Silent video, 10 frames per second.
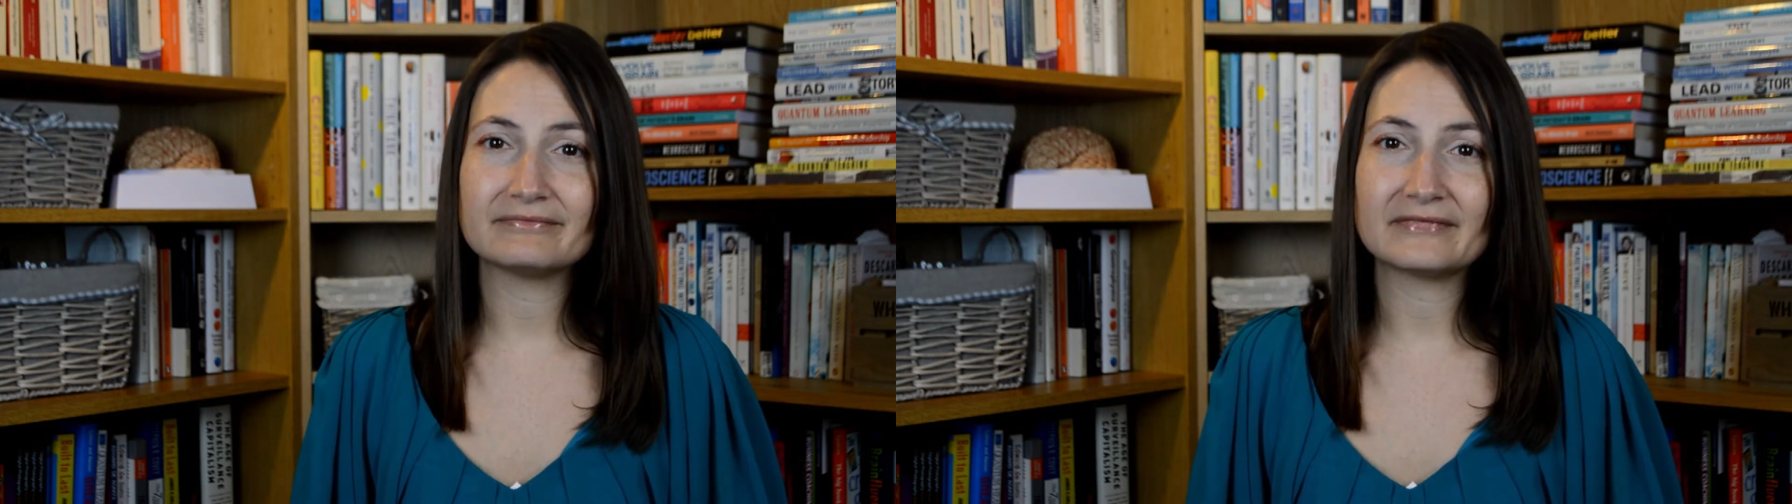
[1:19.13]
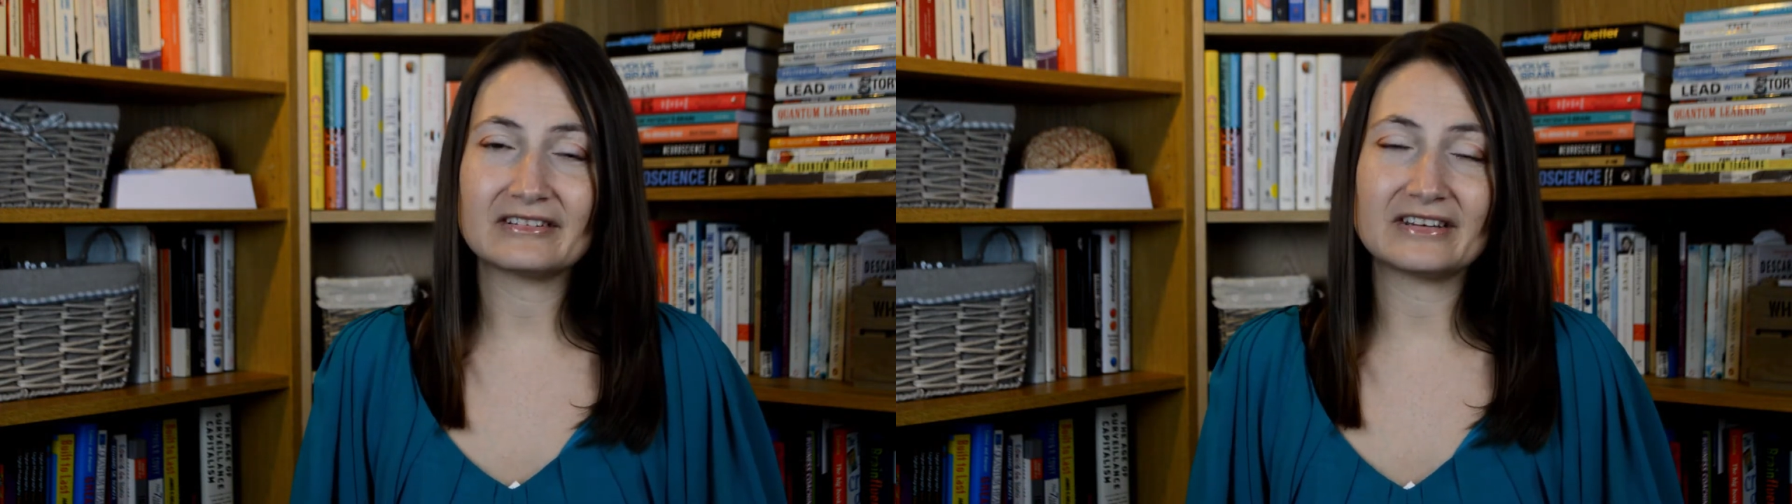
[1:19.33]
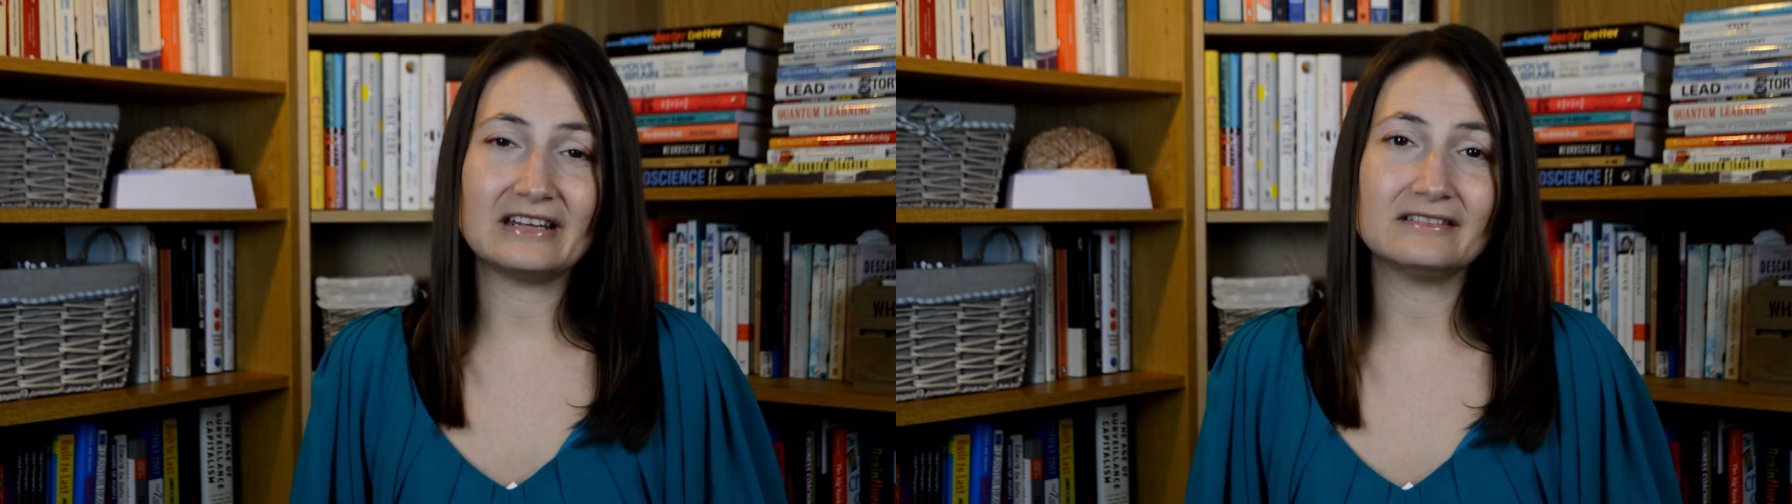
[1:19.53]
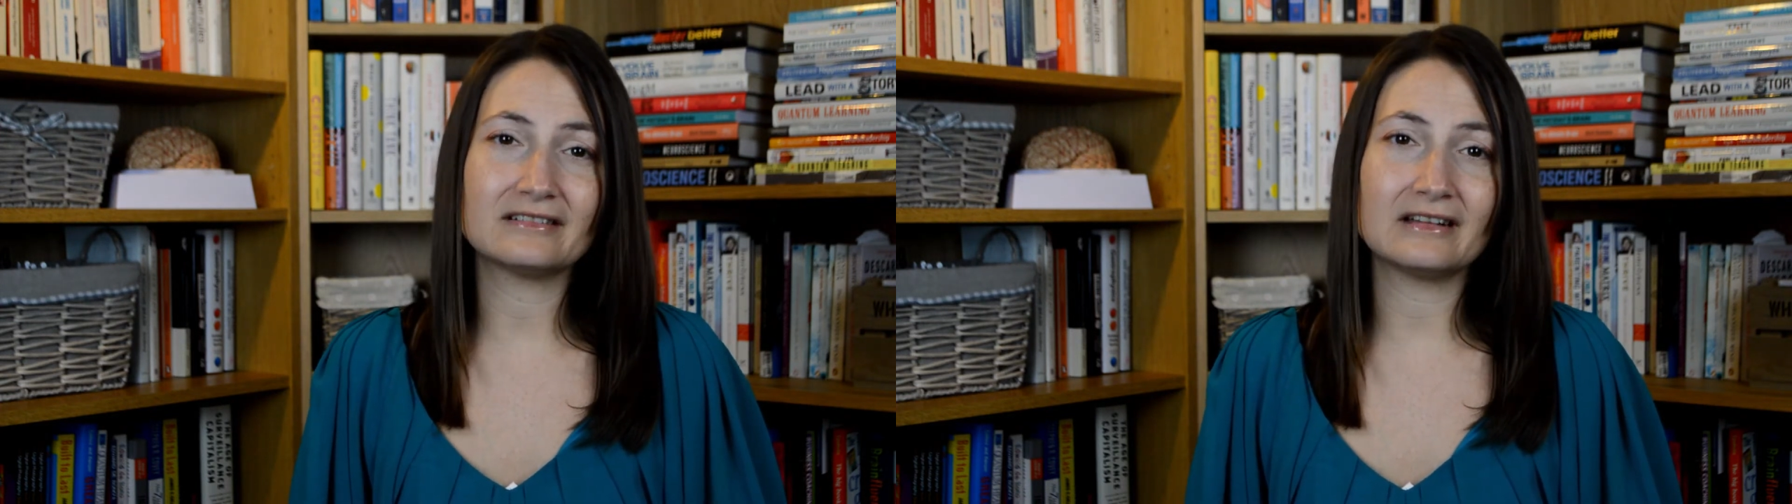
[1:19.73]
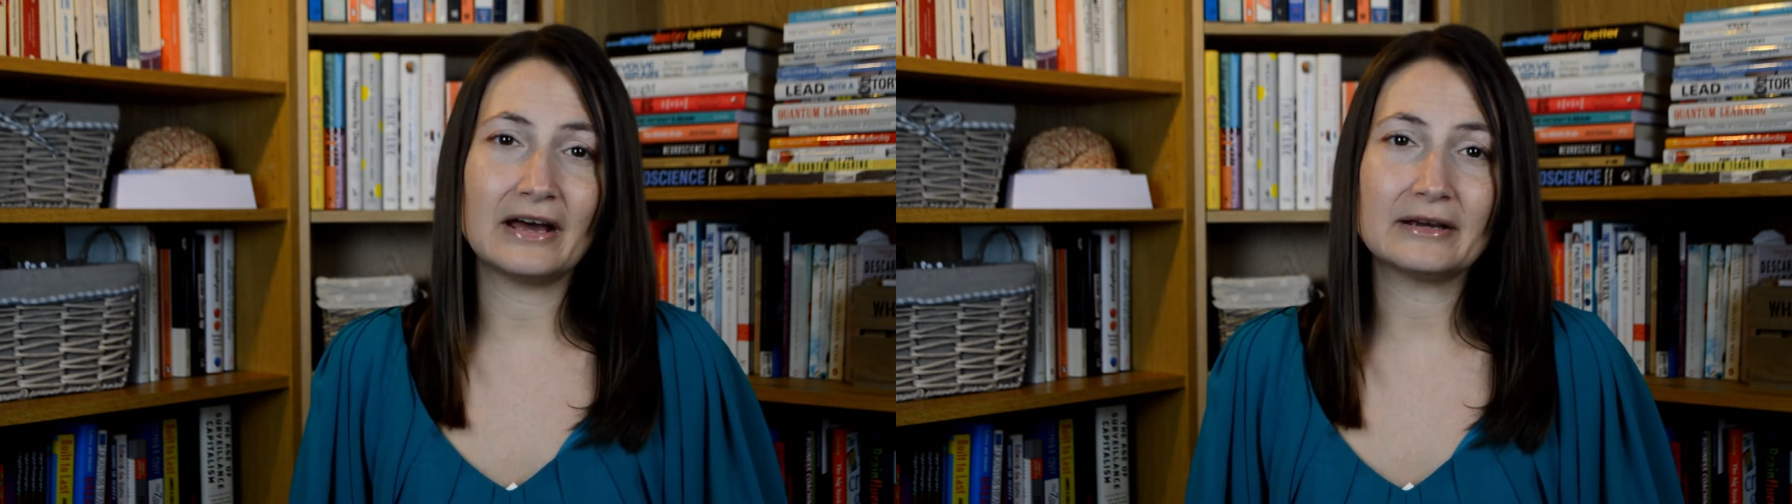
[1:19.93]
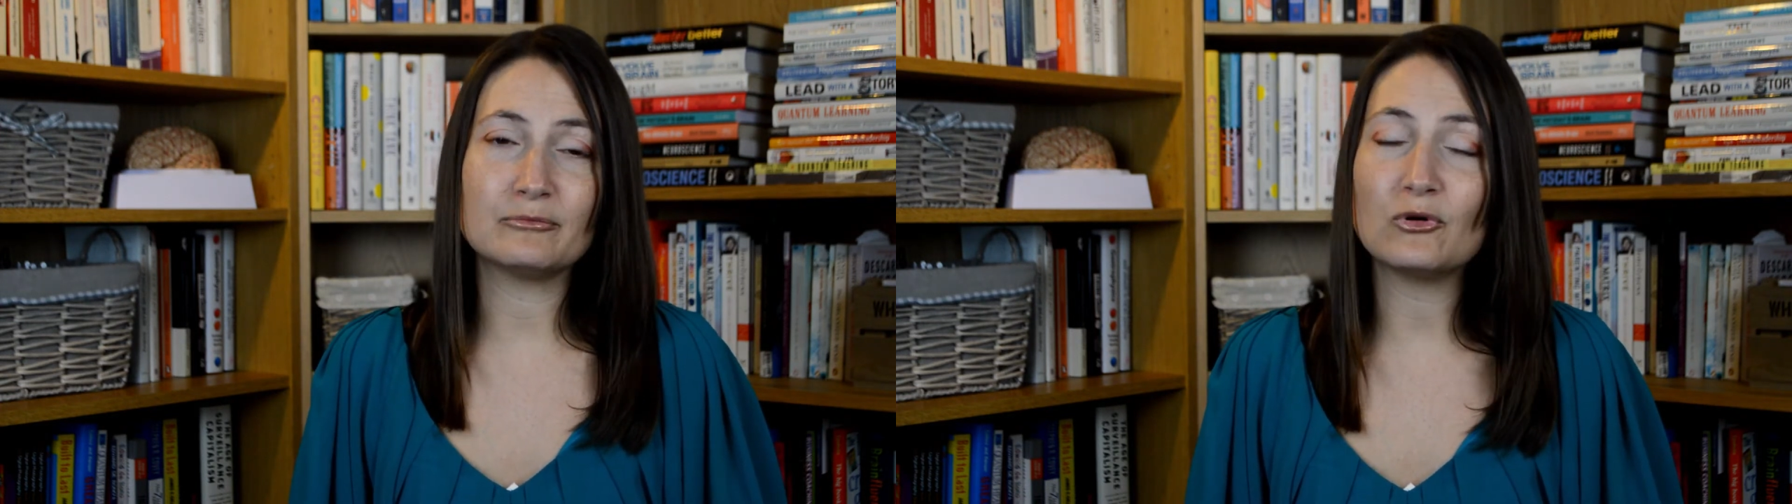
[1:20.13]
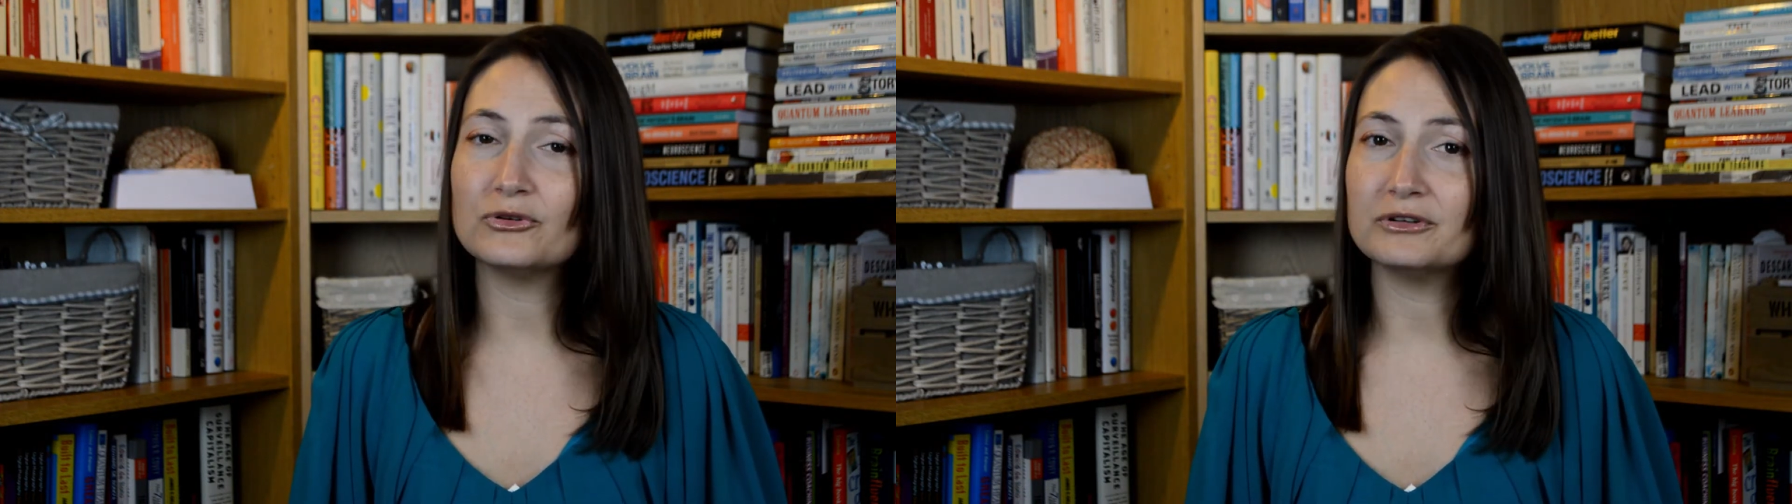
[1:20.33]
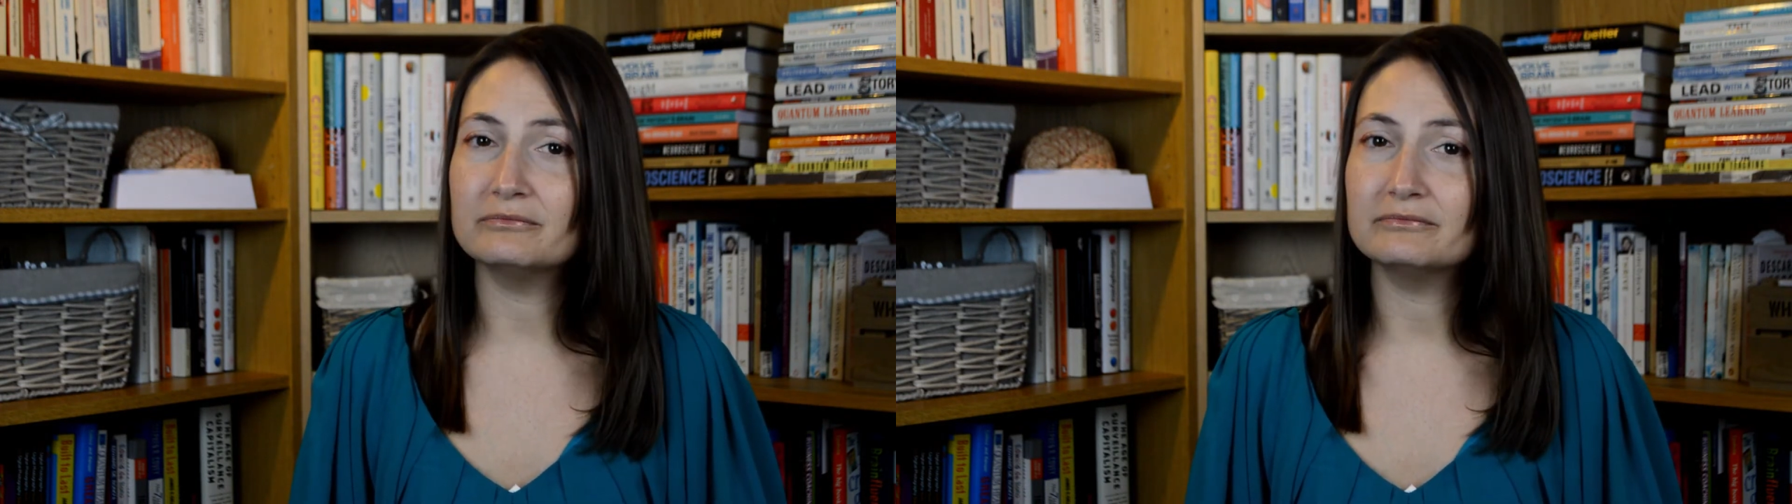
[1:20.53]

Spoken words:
States like boredom,